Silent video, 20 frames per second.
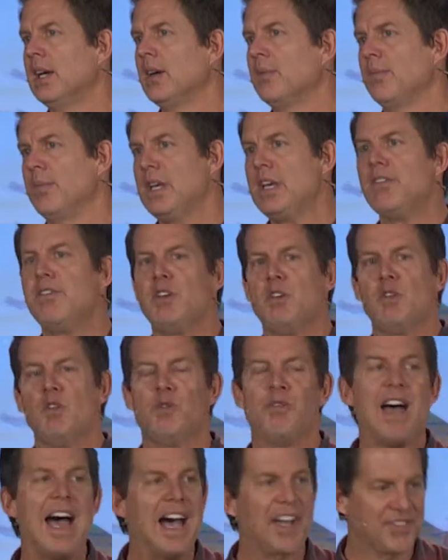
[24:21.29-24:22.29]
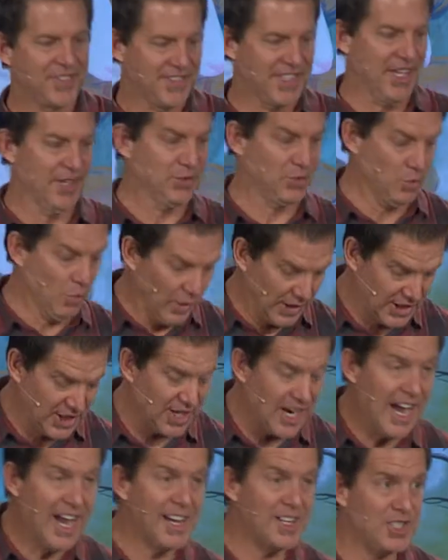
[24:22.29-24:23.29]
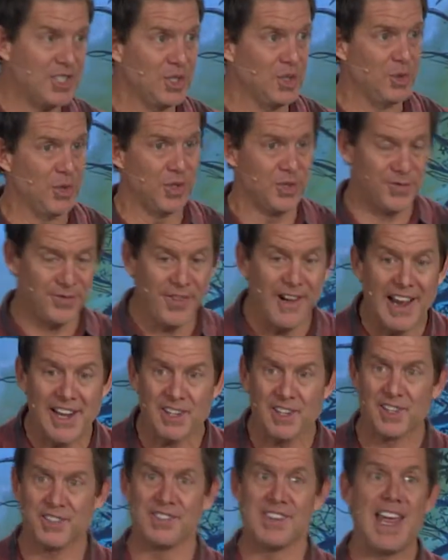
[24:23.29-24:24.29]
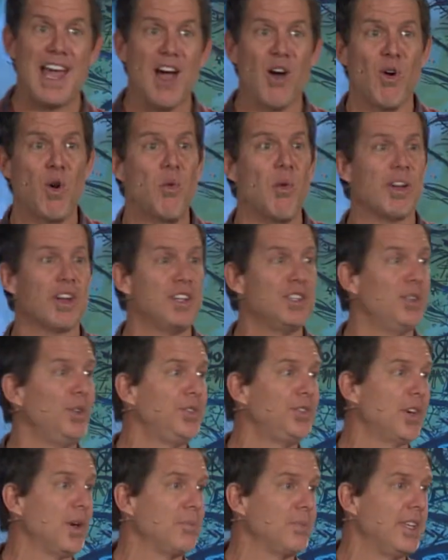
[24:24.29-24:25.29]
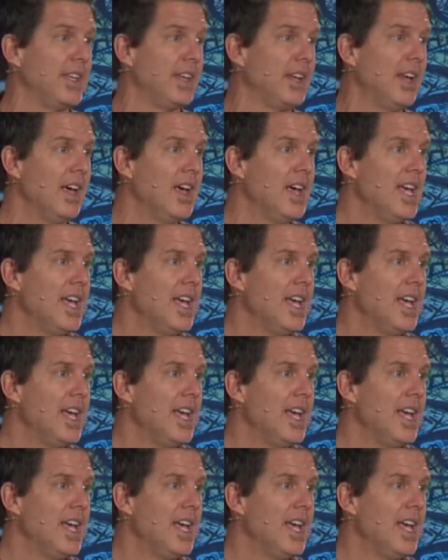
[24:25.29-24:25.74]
Many of you have asked us, what could I do? There's fires now. I want to do something.